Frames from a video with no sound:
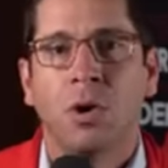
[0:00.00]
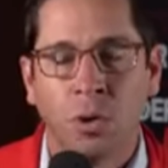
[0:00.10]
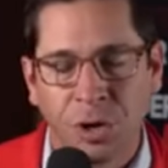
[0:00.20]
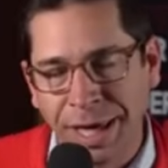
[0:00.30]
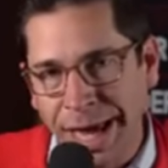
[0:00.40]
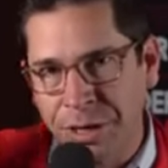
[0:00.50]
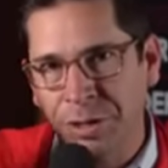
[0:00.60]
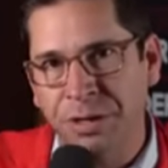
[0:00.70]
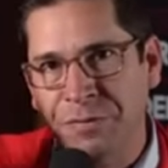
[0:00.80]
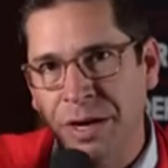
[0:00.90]
Or again, you
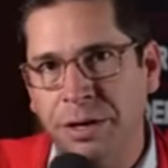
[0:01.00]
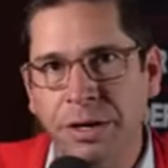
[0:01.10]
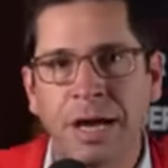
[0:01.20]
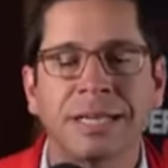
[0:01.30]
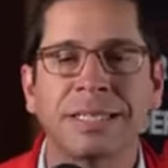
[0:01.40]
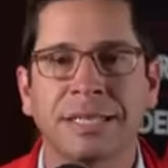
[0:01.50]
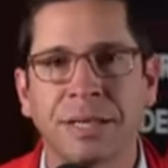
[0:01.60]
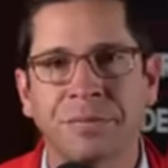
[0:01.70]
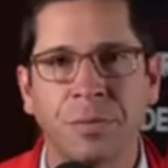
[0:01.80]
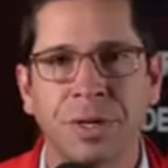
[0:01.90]
can find our contact
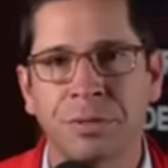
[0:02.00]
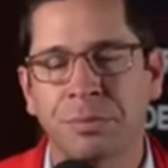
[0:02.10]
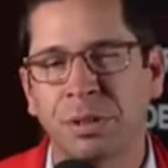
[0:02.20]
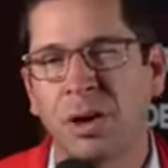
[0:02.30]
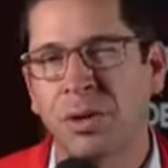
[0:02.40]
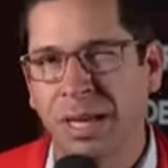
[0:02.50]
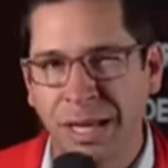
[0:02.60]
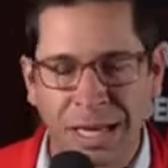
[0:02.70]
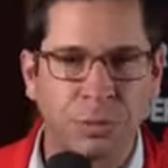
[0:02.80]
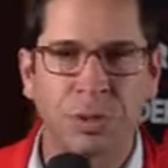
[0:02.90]
information below and
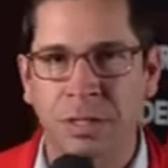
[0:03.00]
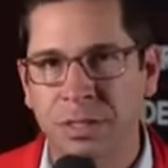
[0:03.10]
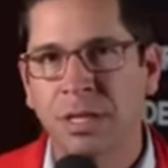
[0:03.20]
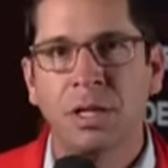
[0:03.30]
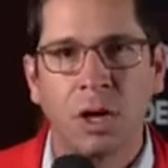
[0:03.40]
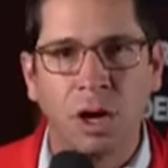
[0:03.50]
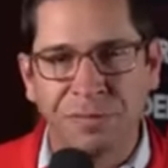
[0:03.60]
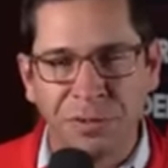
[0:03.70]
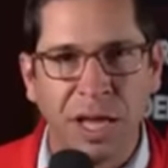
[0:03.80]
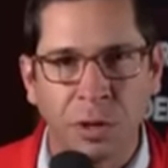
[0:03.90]
connect with us
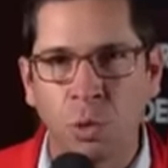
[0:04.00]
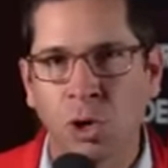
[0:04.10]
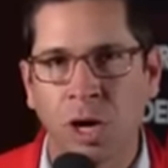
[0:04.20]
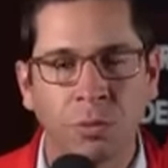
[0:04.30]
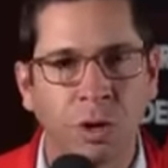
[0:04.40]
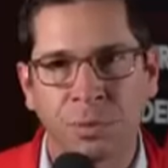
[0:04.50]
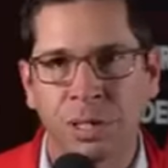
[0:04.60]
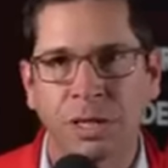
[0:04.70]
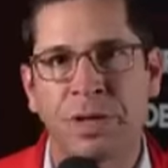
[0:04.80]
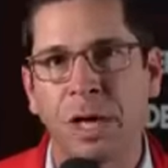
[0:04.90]
offline, one-on-one. We'd
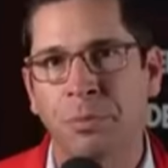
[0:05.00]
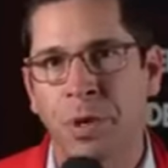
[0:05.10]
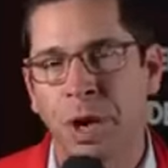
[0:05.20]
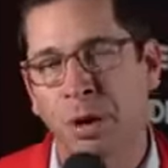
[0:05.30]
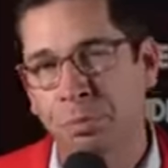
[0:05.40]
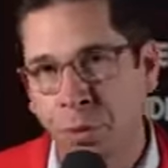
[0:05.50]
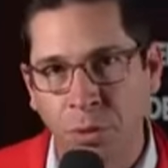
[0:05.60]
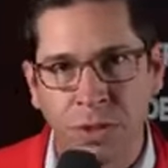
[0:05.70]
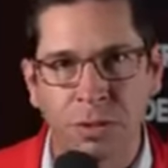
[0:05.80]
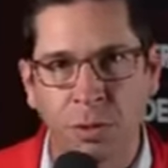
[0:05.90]
love to help you out,
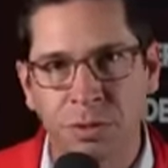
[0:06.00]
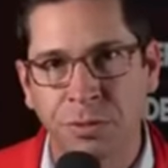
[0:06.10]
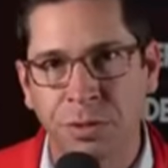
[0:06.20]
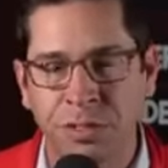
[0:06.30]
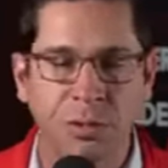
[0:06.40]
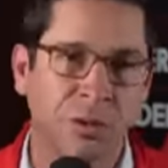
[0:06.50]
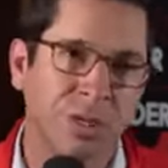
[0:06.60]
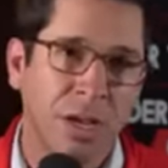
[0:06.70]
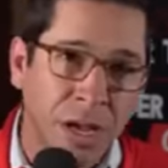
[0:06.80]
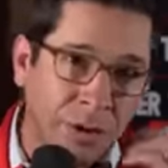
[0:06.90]
point you towards a resource,
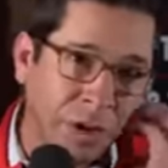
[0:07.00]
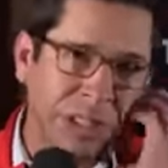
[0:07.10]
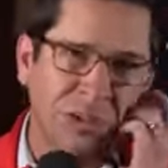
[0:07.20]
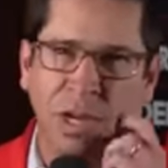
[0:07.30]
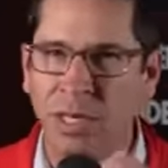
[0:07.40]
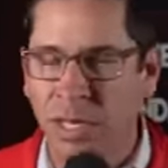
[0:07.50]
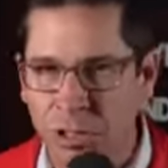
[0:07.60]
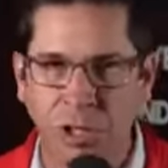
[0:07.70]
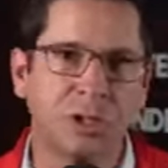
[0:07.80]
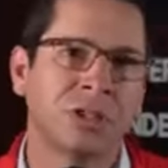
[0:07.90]
a restaurant, a
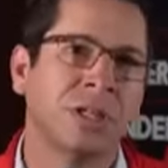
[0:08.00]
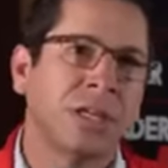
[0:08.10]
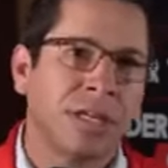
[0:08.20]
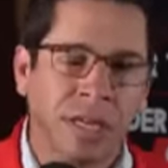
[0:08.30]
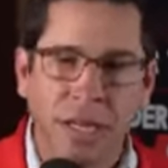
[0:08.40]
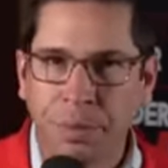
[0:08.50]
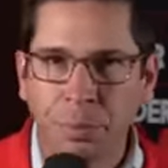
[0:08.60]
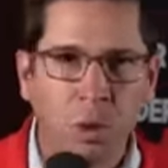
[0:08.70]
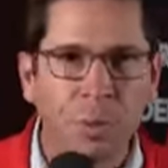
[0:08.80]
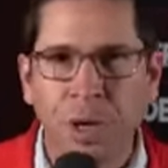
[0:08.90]
church, an
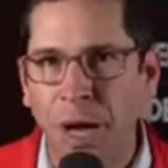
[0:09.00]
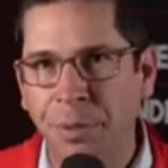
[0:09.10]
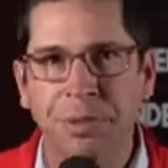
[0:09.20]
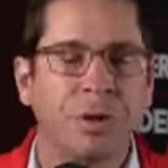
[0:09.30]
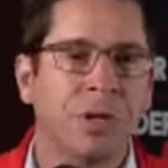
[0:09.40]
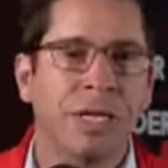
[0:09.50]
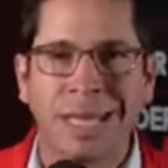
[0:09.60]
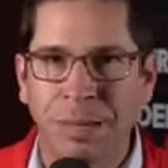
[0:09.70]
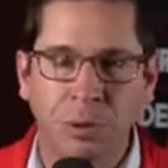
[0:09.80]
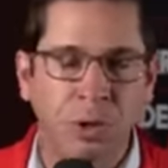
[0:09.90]
employment opportunity, a
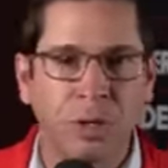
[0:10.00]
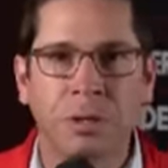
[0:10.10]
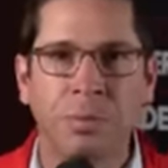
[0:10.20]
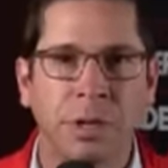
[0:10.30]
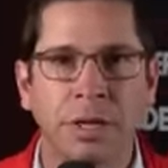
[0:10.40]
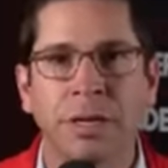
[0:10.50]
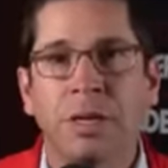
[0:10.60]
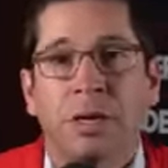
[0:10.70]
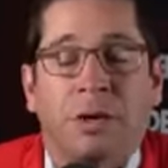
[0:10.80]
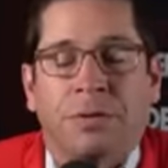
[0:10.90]
neighborhood, a community,
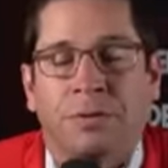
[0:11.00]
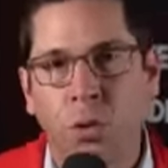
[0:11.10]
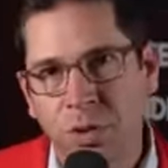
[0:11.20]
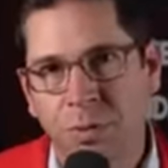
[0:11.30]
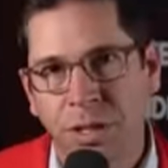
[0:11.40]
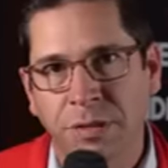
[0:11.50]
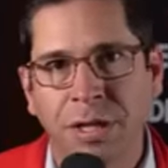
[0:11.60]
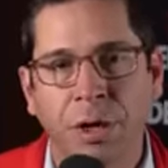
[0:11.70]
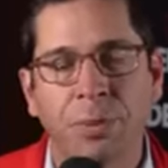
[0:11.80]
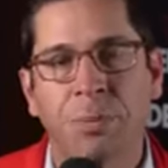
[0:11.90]
or of course, we'd love to
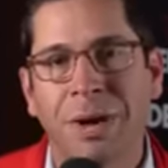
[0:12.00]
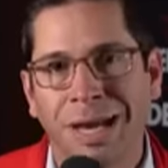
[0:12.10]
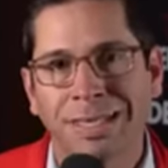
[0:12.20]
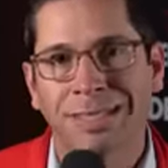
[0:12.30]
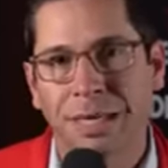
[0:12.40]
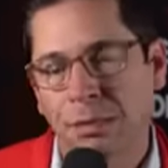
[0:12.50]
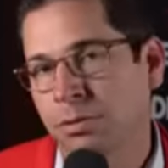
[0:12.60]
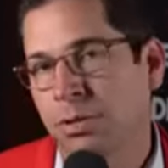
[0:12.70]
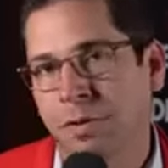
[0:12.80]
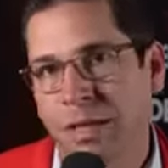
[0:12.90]
help you buy, sell,
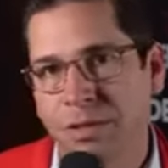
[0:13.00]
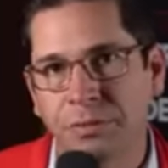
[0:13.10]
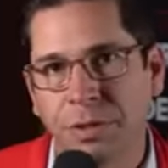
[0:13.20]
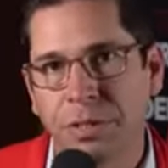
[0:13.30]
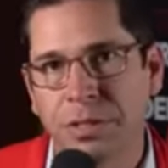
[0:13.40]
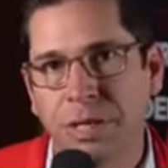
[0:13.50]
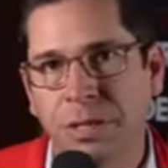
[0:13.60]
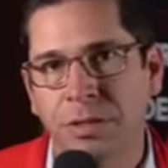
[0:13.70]
or invest in real estate here.